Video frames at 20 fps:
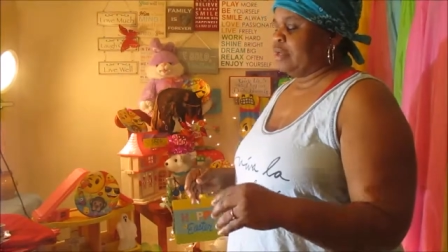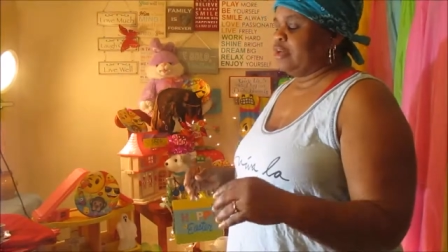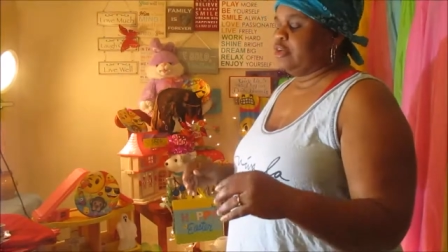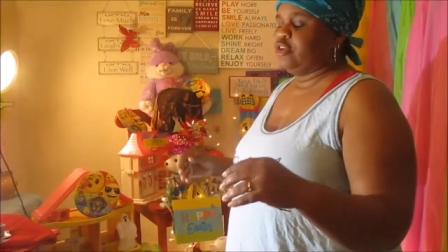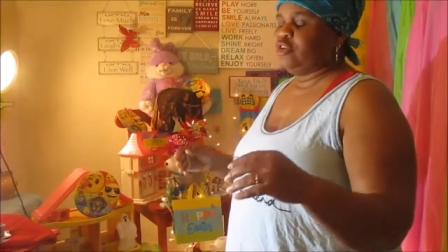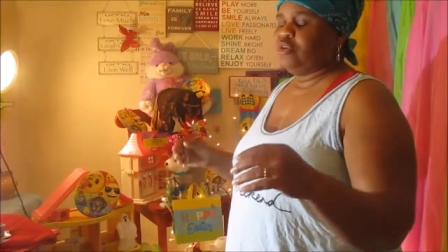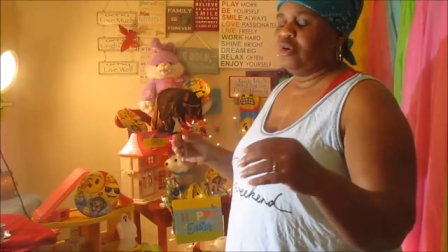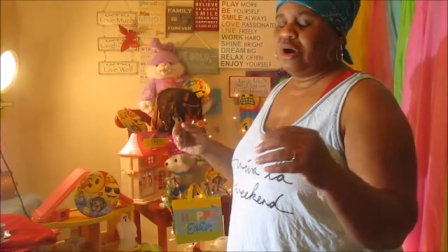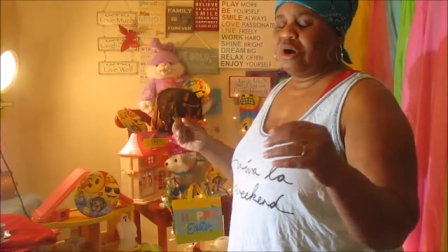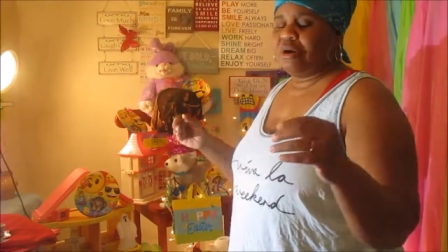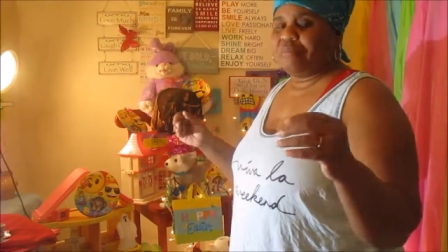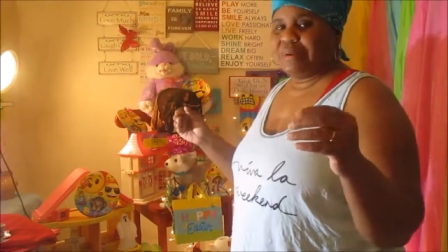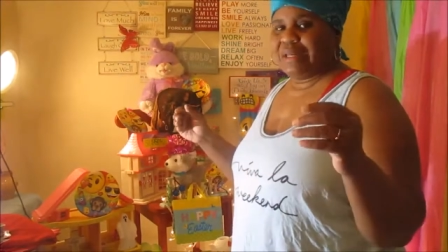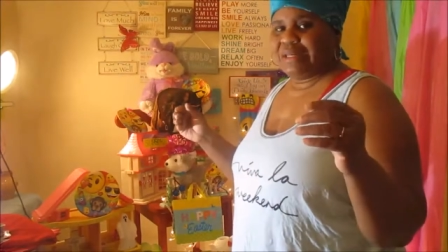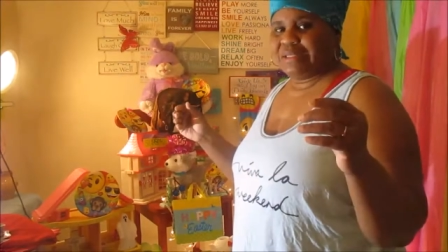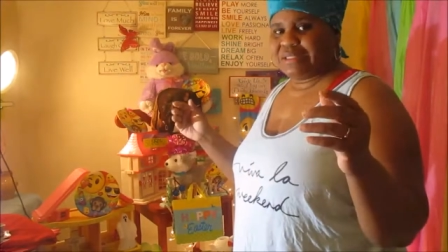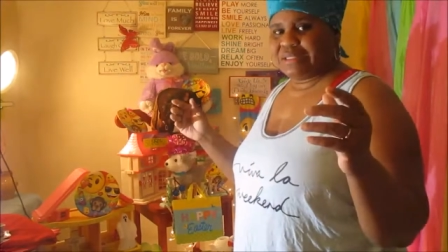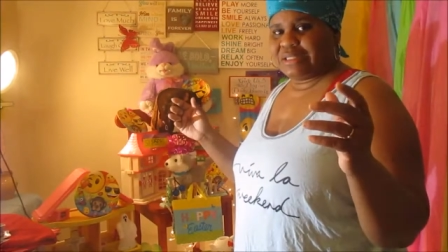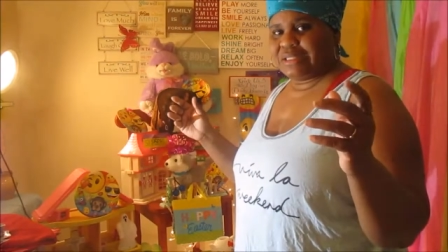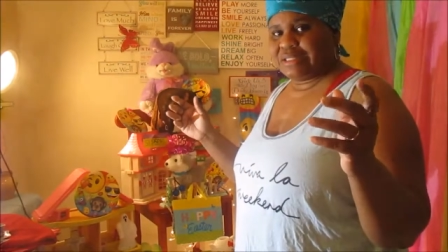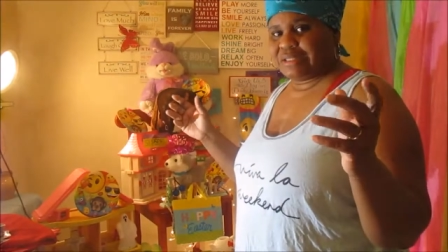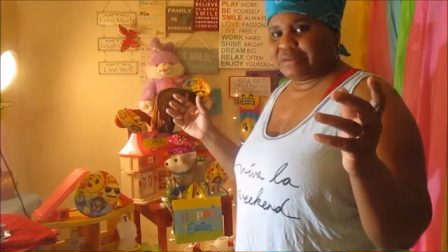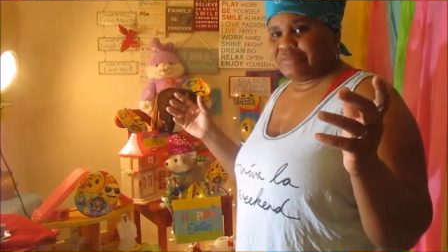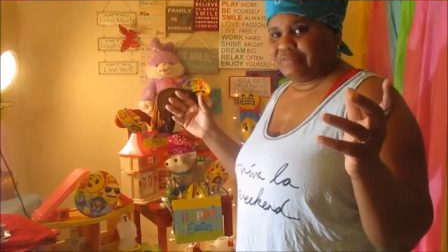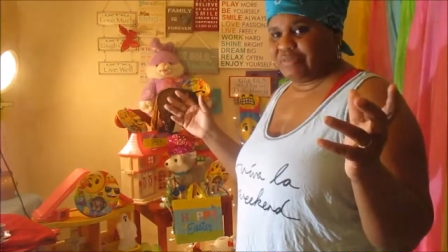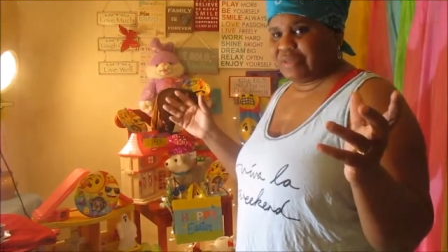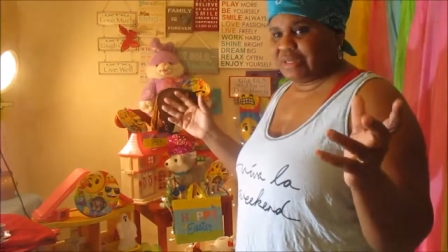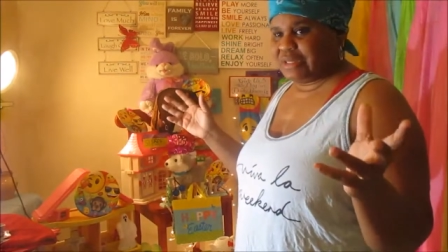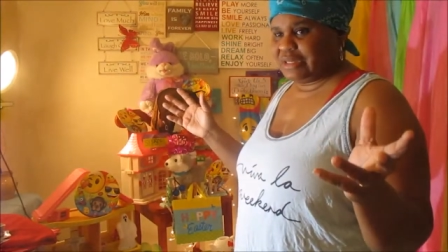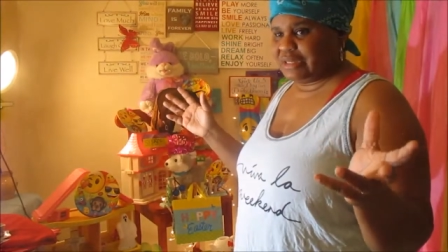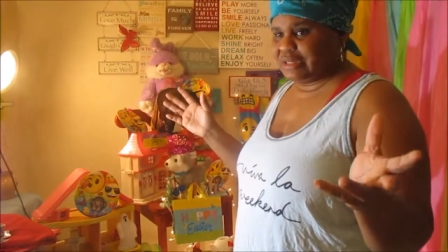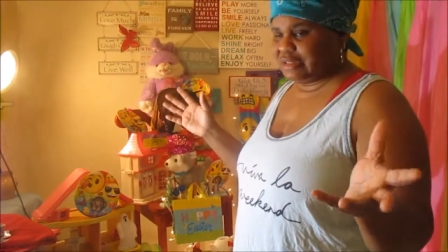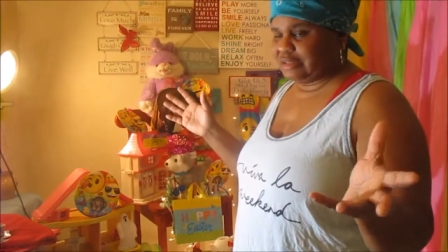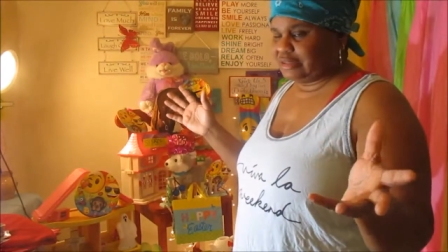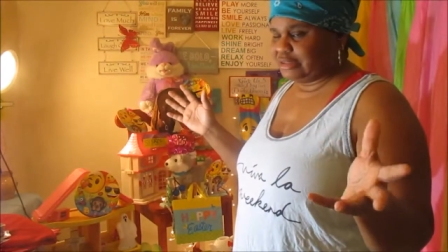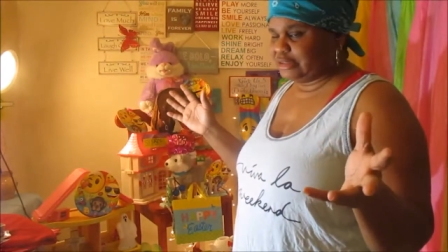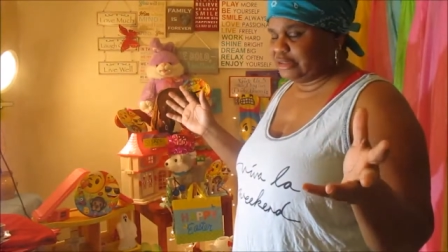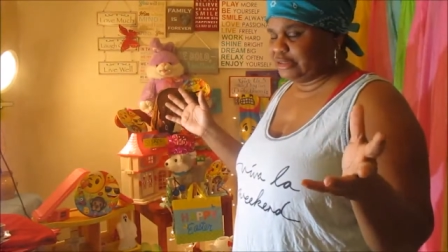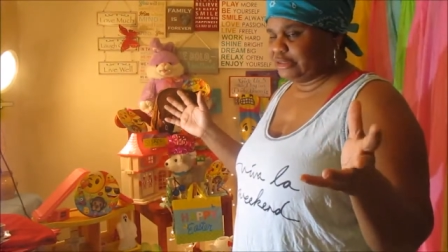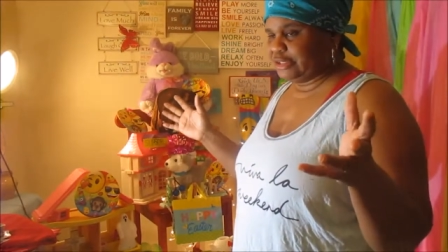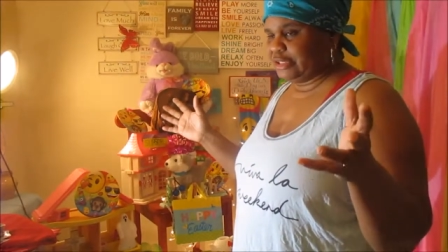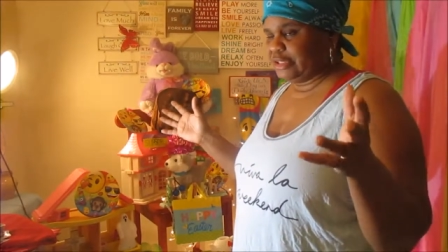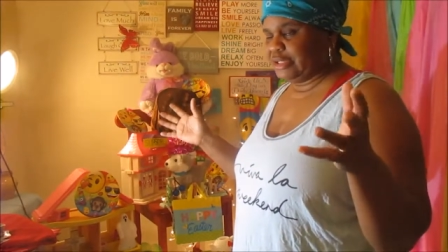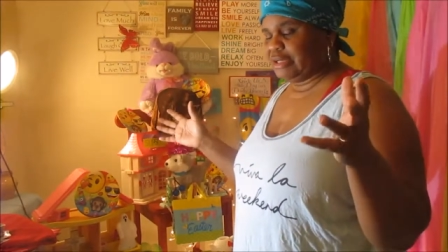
You all may see some videos